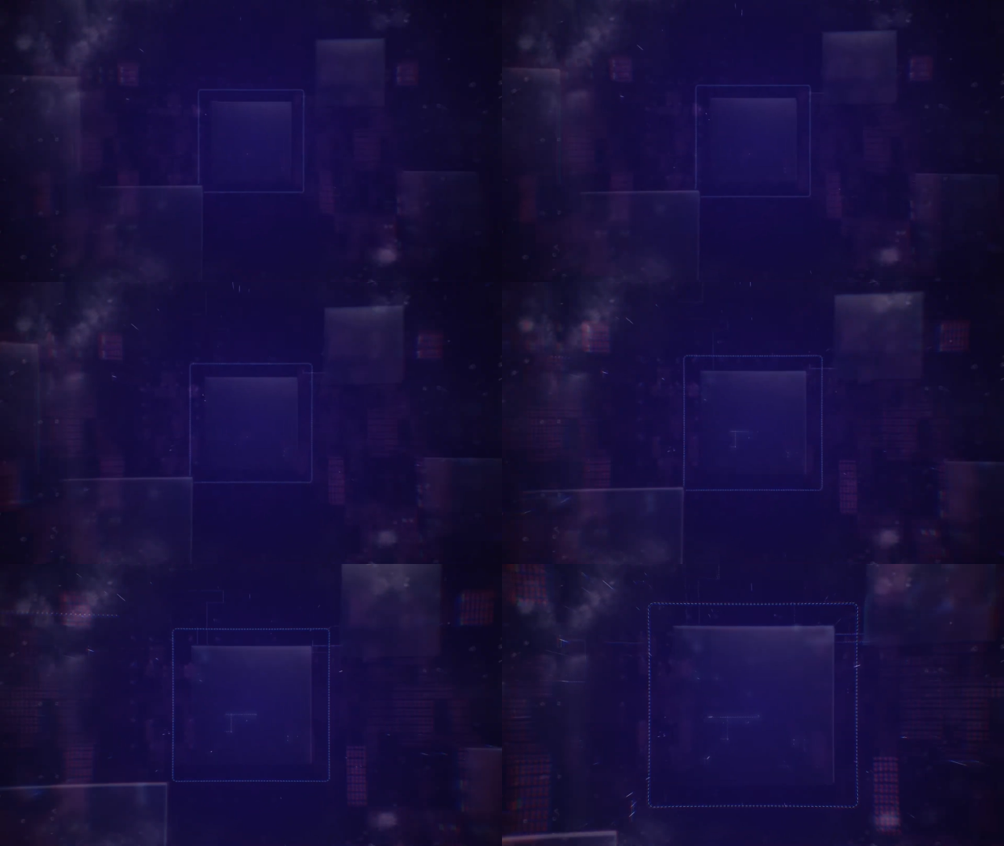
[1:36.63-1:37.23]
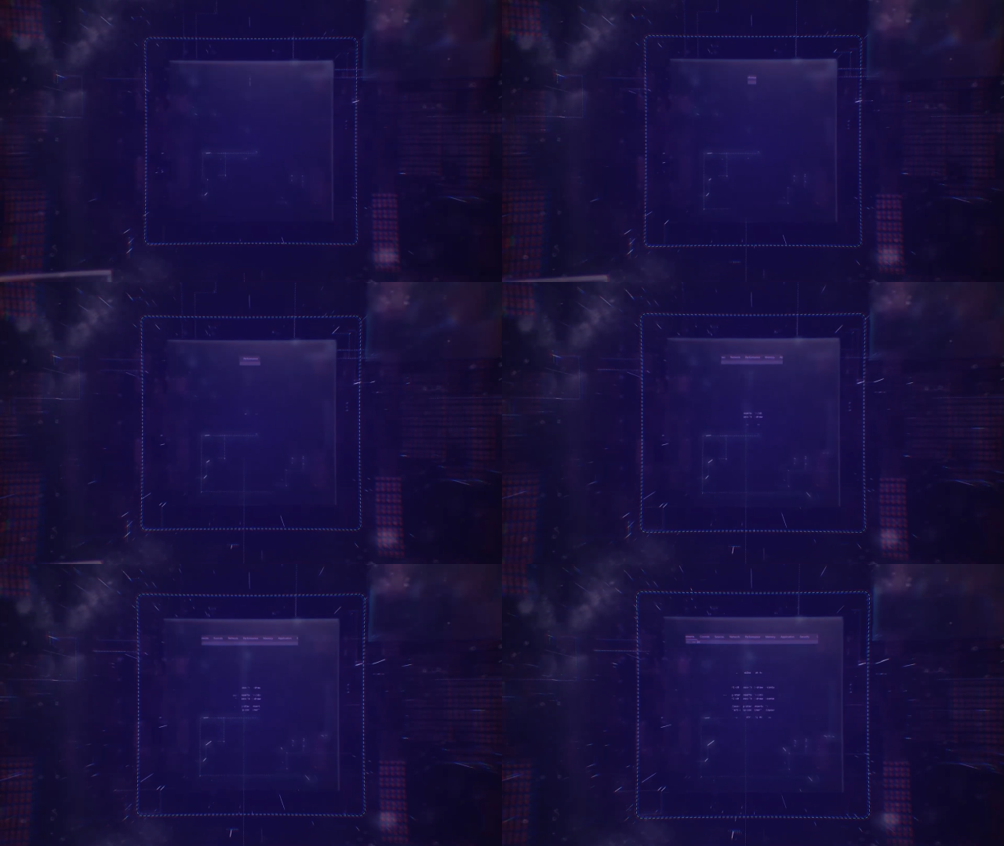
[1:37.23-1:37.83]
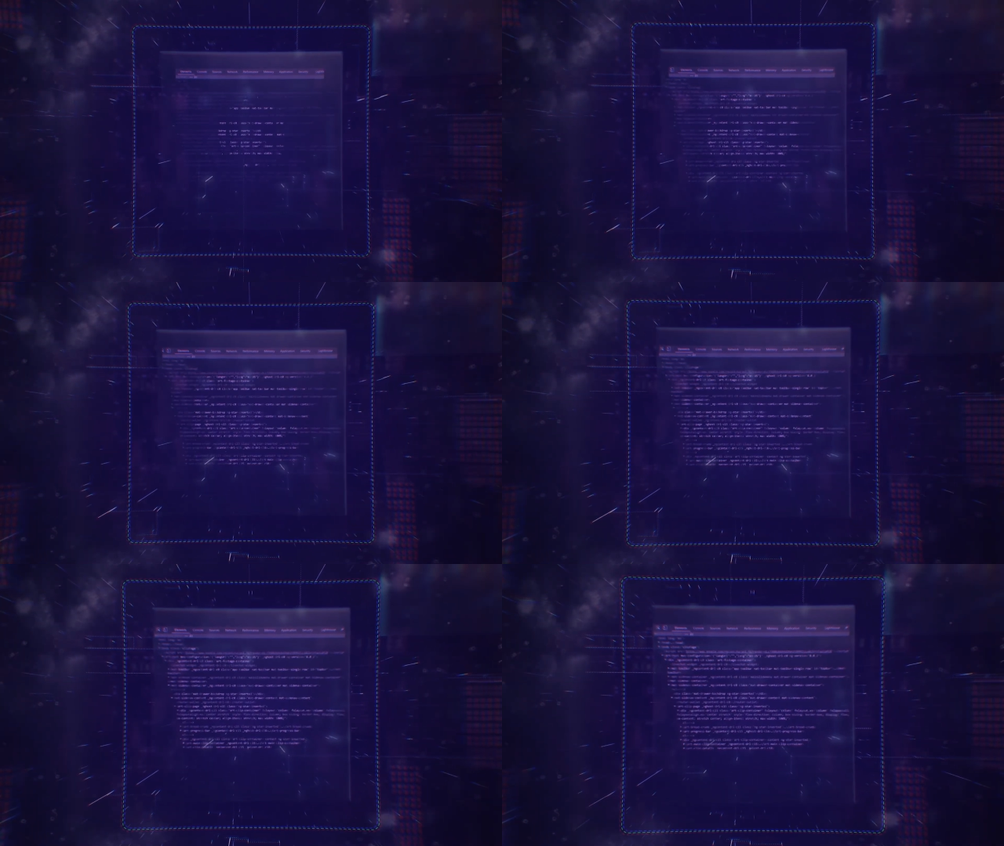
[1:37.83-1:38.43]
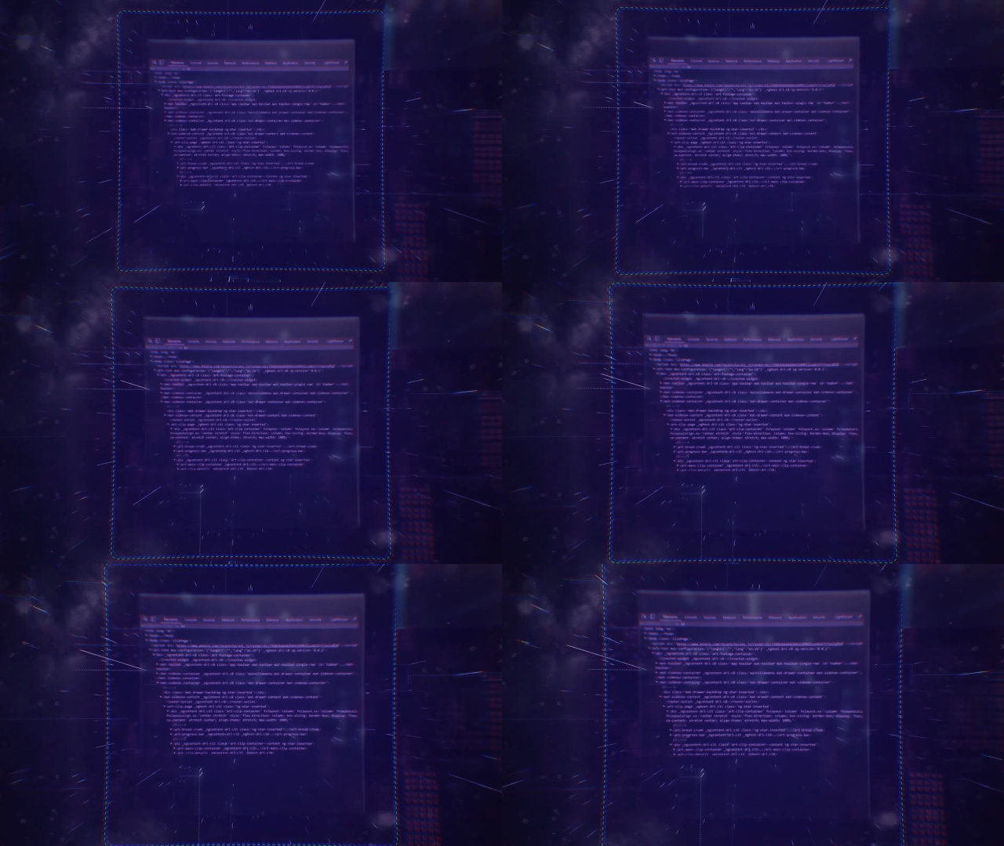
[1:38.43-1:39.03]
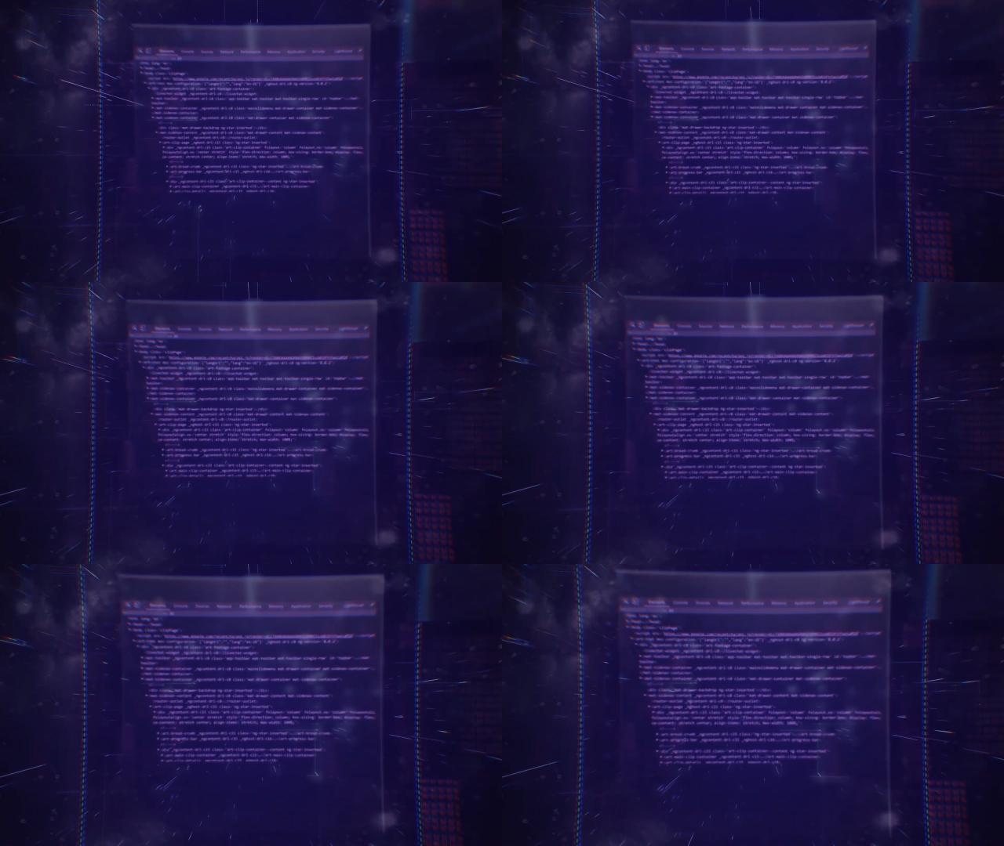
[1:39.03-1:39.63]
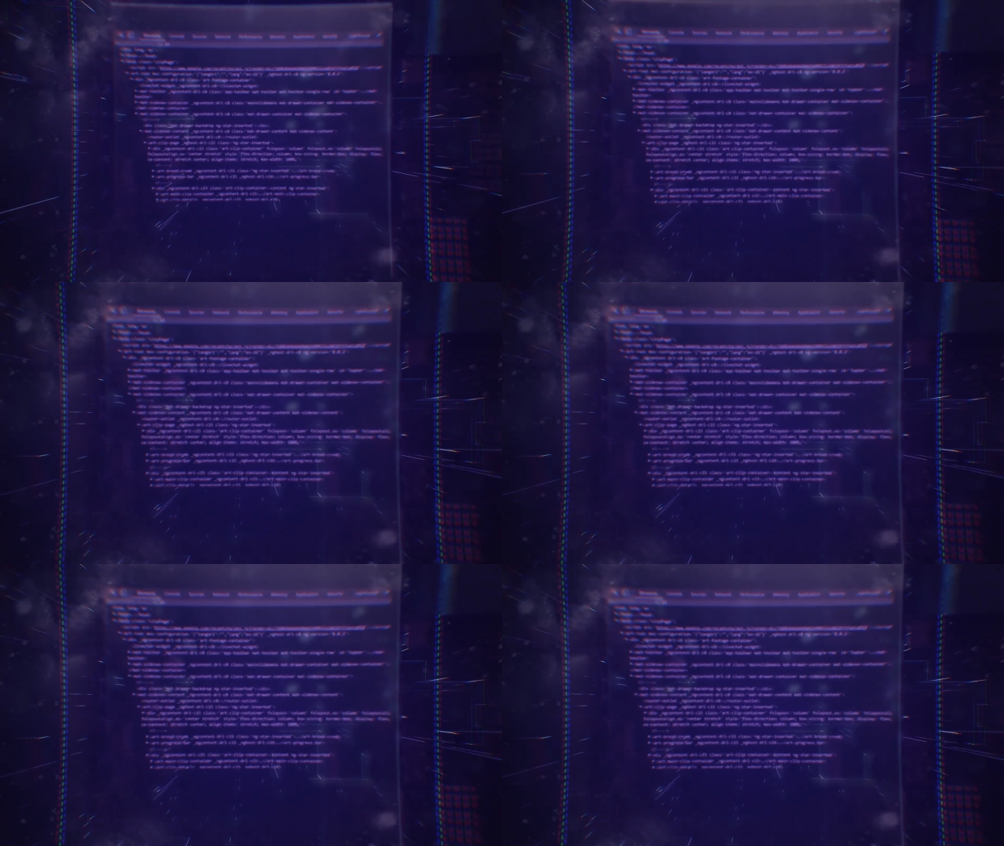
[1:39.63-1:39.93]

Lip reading: (no speaker visible)